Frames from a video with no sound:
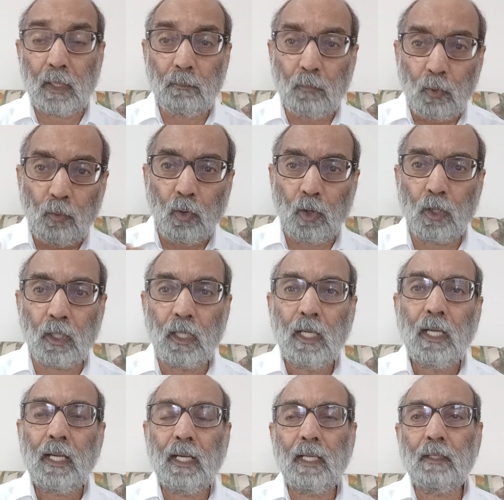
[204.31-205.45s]
and move on.
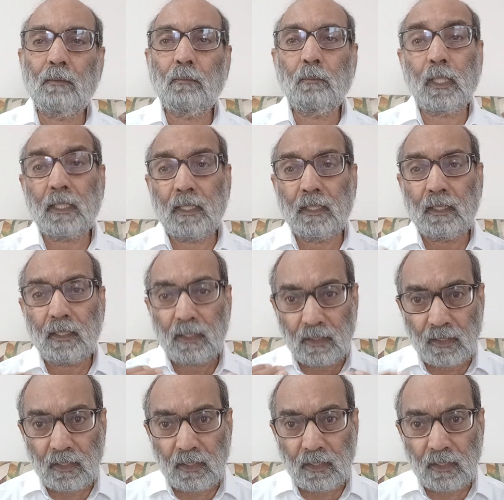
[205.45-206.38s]
And but in